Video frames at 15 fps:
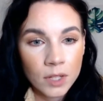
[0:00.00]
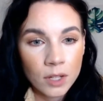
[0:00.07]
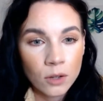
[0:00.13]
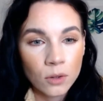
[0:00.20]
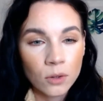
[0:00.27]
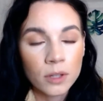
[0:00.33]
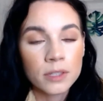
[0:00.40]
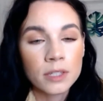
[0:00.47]

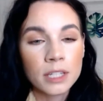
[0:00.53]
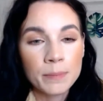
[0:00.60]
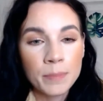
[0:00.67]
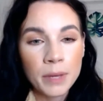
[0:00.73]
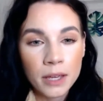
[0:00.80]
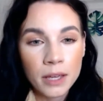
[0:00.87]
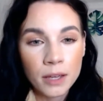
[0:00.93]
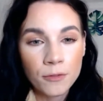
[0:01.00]
Olga says,
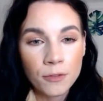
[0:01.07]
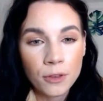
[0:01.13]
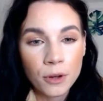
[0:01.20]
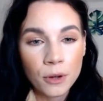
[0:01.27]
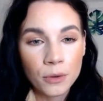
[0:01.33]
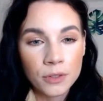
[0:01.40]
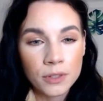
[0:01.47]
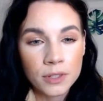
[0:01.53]
paying for
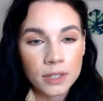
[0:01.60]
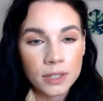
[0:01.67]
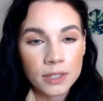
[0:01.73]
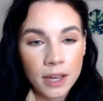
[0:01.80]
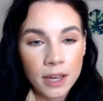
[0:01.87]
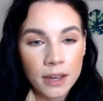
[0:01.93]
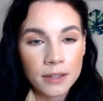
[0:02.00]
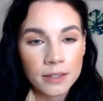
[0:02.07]
their own
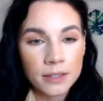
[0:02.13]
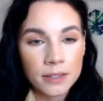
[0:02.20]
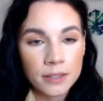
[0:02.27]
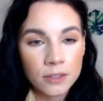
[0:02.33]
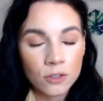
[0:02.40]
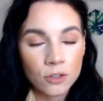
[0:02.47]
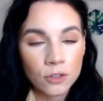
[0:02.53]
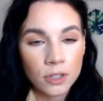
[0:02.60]

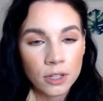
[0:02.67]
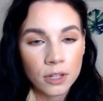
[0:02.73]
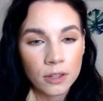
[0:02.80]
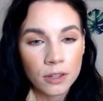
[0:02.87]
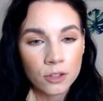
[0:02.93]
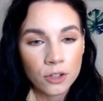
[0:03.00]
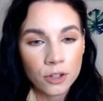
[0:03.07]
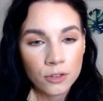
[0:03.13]
success. Julia,
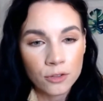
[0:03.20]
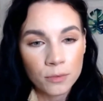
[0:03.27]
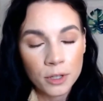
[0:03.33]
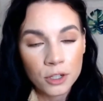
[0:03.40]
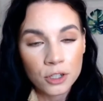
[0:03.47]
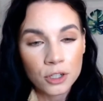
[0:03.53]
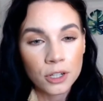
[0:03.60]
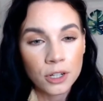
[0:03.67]
the
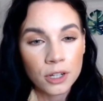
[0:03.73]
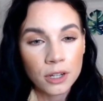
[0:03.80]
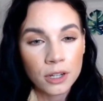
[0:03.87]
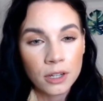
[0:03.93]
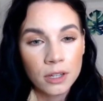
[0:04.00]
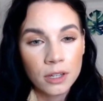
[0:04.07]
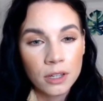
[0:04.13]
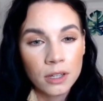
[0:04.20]
transformation.
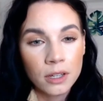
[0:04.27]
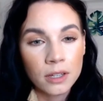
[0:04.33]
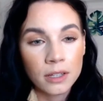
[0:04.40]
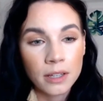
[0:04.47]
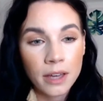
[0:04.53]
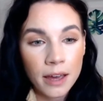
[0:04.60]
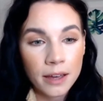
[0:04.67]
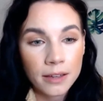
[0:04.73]

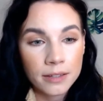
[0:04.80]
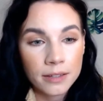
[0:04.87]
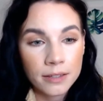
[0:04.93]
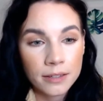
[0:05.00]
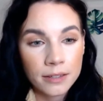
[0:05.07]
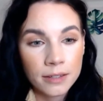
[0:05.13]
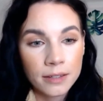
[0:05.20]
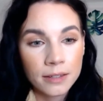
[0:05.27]

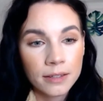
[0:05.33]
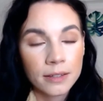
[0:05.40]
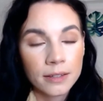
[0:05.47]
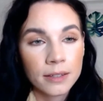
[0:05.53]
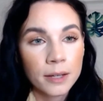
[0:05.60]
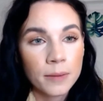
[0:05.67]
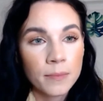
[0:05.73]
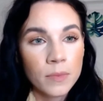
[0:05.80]
Yes.
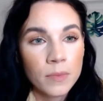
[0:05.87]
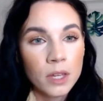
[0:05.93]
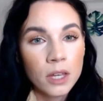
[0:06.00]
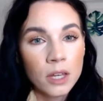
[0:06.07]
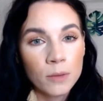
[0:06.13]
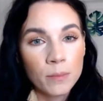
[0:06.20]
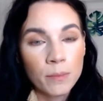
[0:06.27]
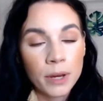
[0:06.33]
Yep.
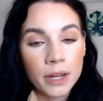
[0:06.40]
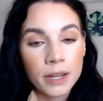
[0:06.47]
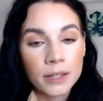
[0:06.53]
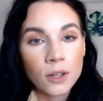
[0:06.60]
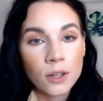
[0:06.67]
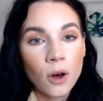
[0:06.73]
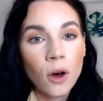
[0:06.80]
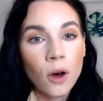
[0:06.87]
But
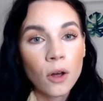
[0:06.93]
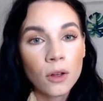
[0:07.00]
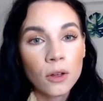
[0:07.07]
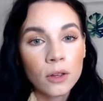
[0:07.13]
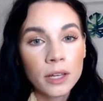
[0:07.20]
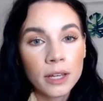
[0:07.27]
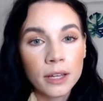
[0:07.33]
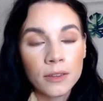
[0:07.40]
it's
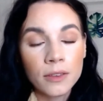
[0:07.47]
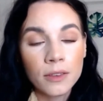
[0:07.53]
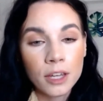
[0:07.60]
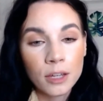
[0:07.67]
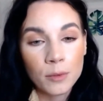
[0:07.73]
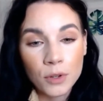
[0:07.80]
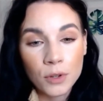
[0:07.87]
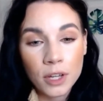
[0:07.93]
all in the
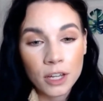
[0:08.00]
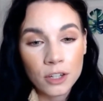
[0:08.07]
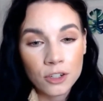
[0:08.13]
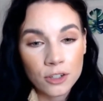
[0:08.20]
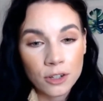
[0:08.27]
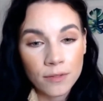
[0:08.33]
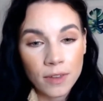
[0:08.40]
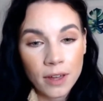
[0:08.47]

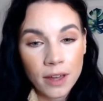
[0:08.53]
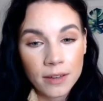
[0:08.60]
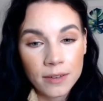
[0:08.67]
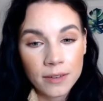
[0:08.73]
communication of that.